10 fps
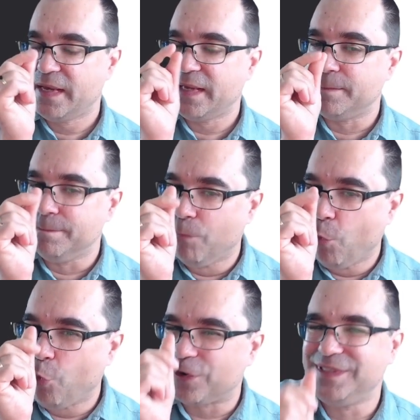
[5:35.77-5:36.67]

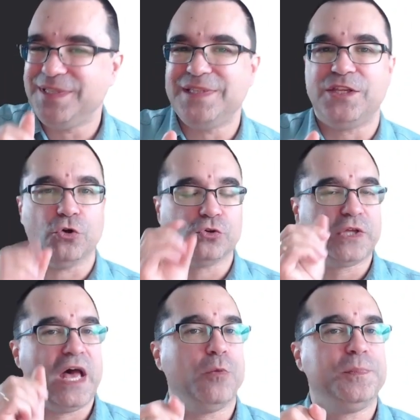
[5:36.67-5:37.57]
more detail to
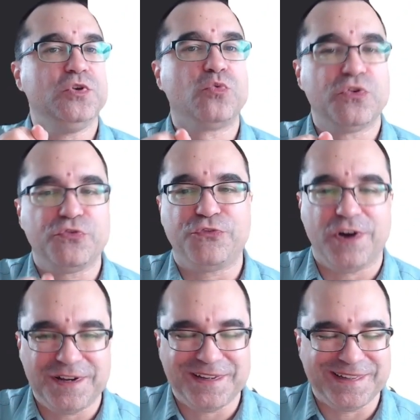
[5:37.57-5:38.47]
help you
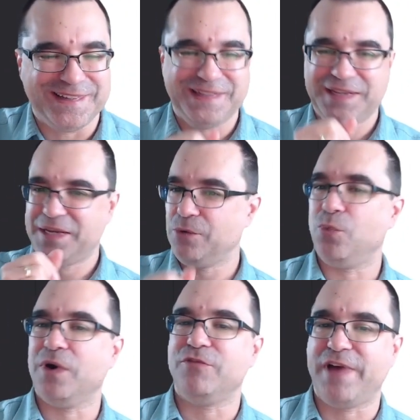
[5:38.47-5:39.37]
refine
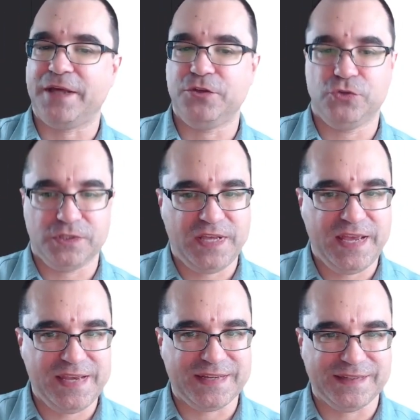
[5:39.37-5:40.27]
what value to
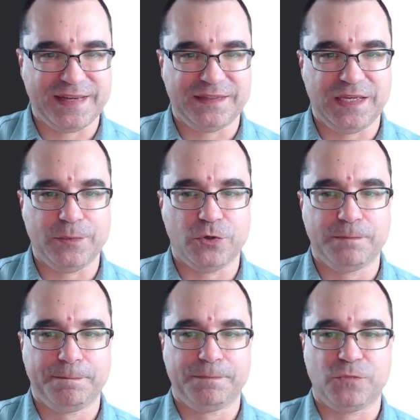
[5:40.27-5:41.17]
take in that table.
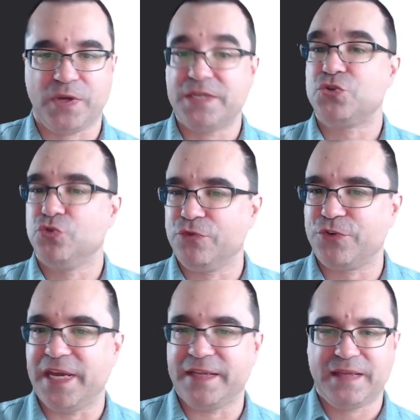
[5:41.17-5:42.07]
Okay, so don't
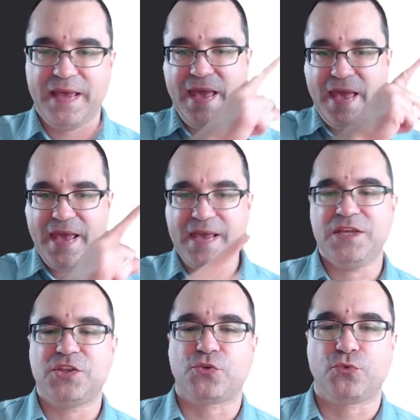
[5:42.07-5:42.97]
forget, A
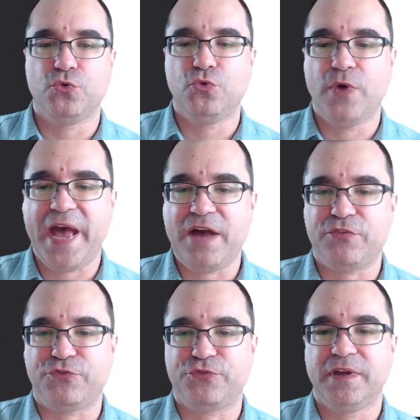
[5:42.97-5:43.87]
through
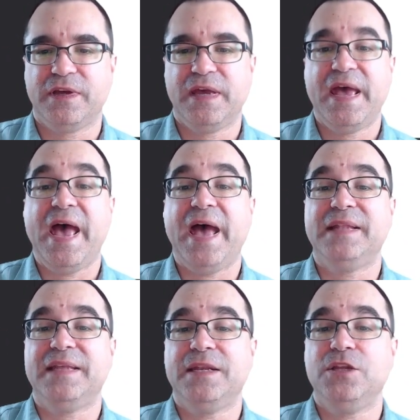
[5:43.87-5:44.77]
F, and
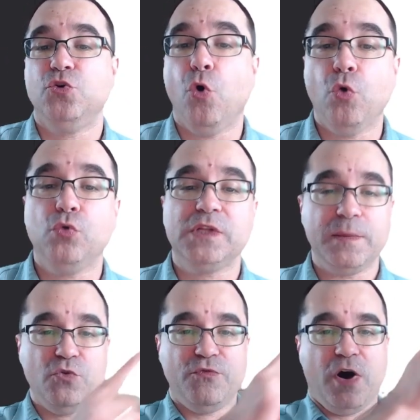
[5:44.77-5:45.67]
then you only
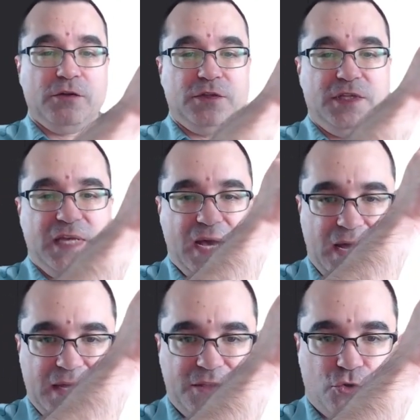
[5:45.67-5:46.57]
move on to the
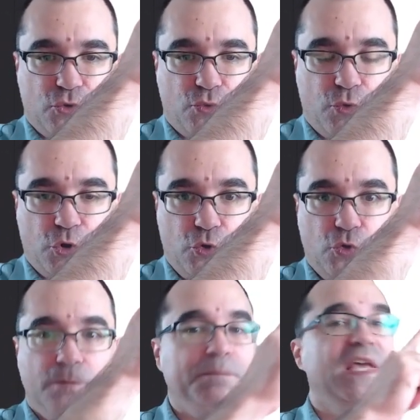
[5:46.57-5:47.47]
other
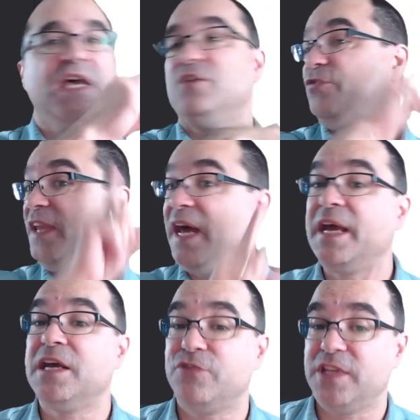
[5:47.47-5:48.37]
row if none
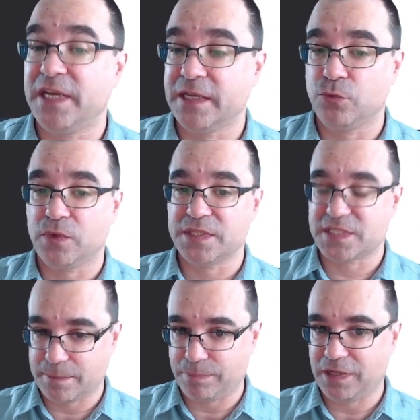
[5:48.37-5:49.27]
of the other ones
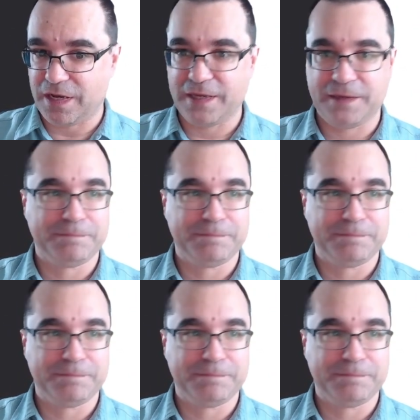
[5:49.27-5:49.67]
apply.